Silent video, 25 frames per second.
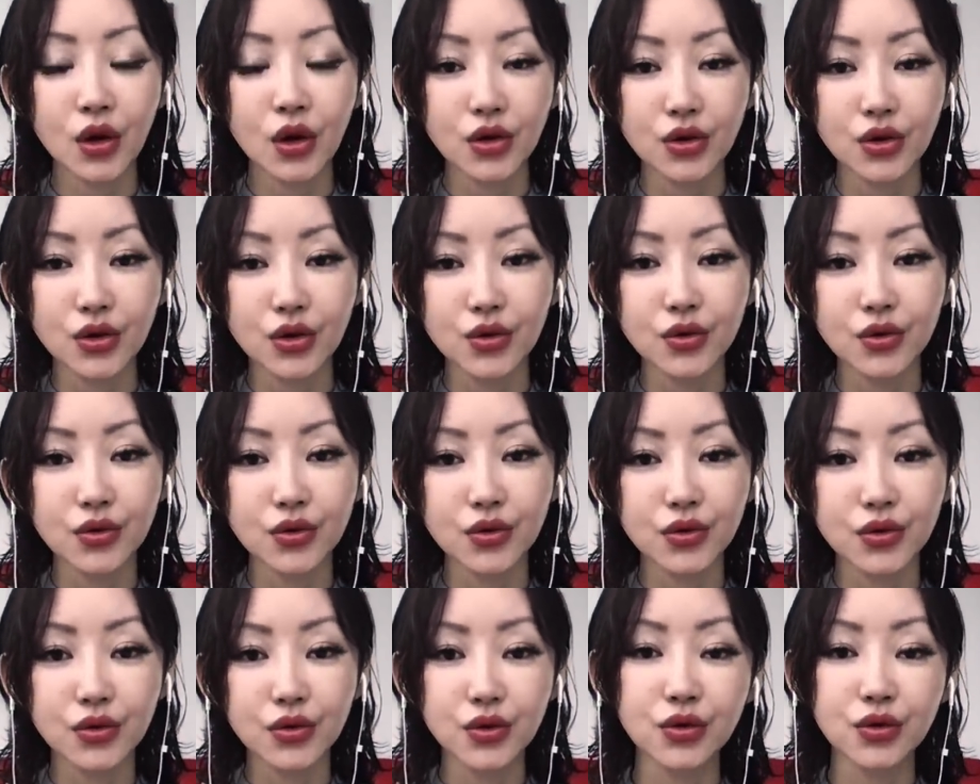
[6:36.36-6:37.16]

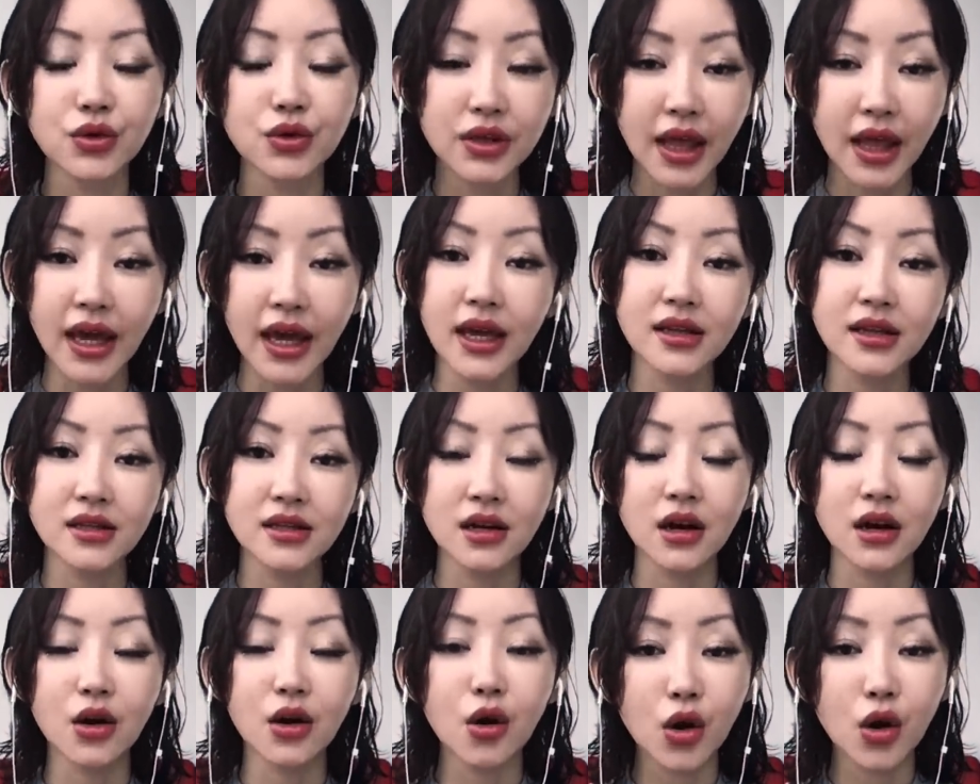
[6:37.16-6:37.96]
You, your days
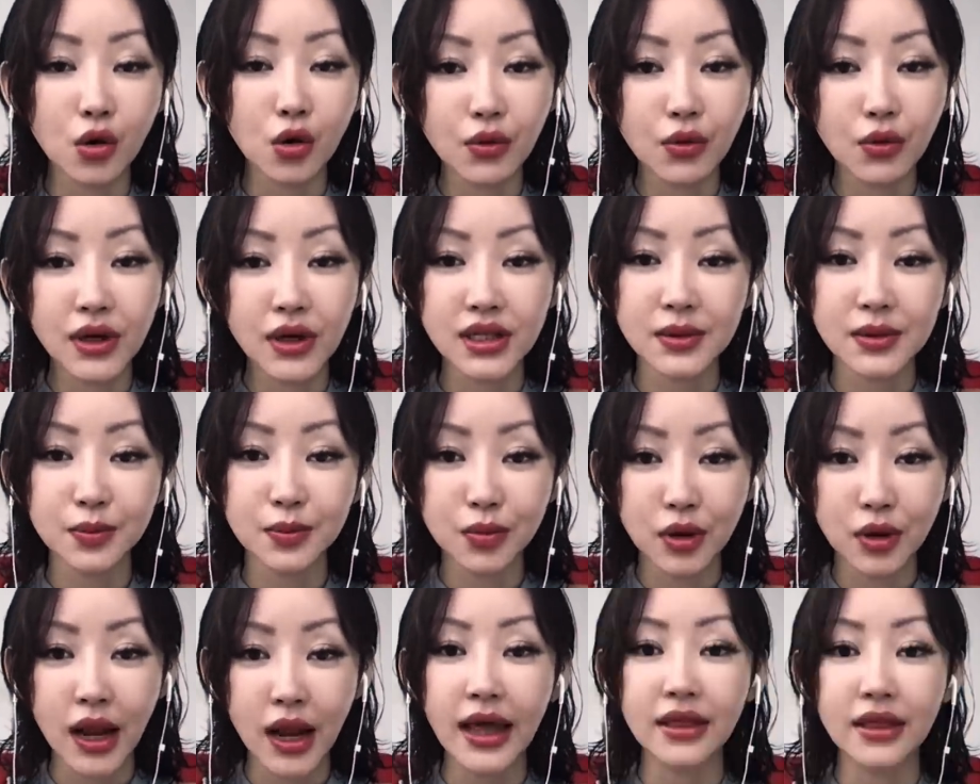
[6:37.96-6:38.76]
are always
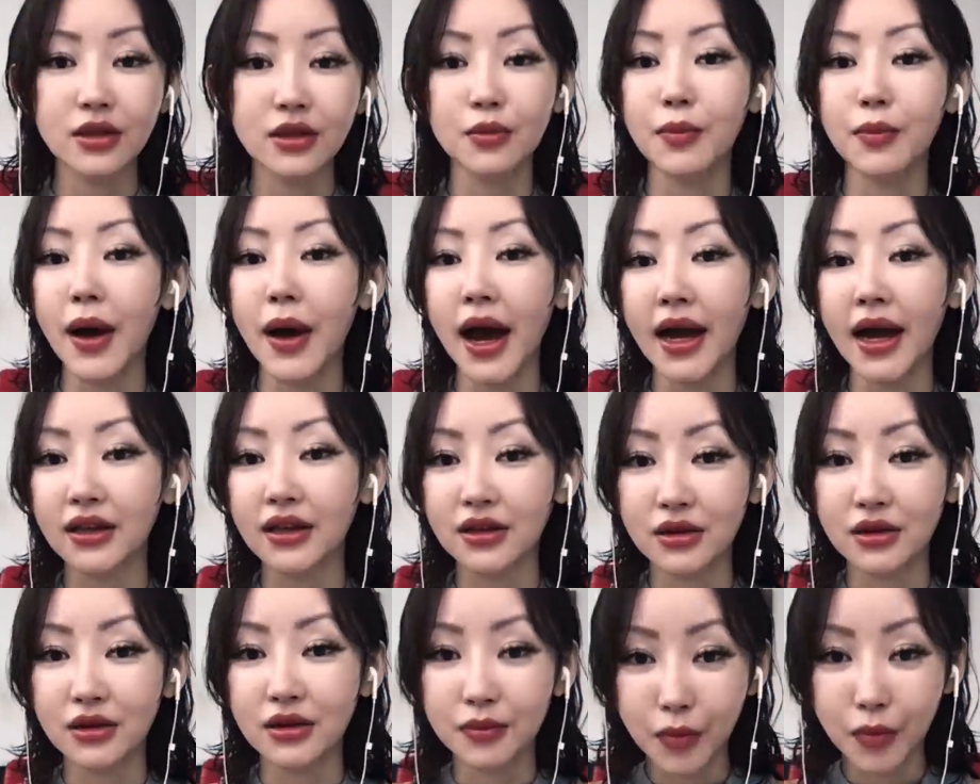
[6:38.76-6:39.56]
planned by
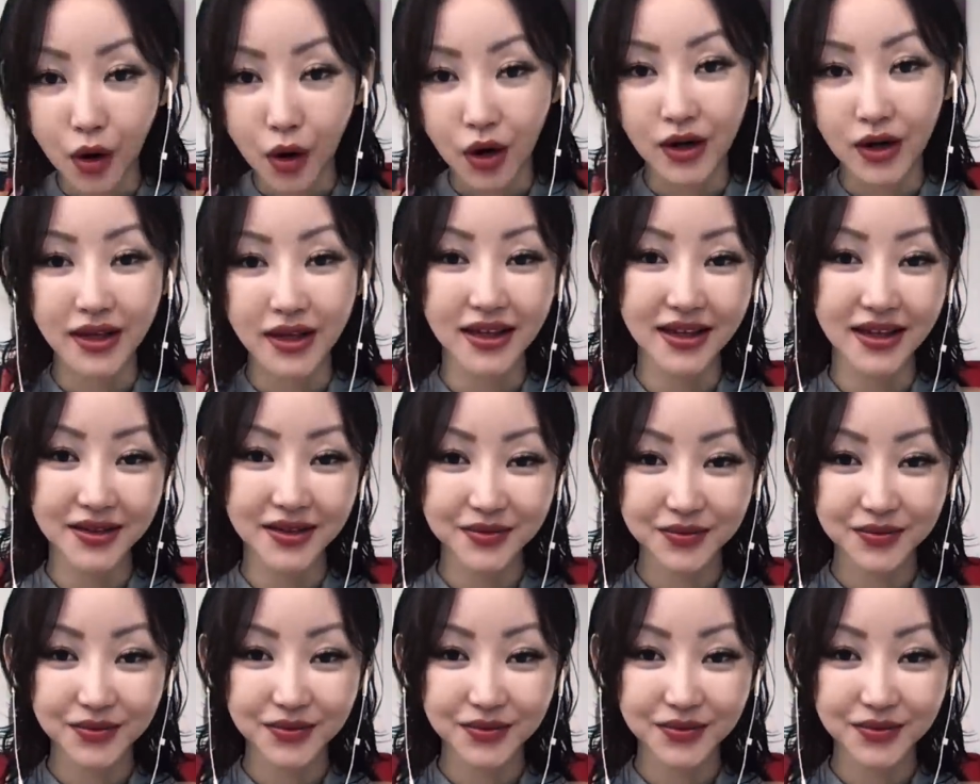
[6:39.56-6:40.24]
the party.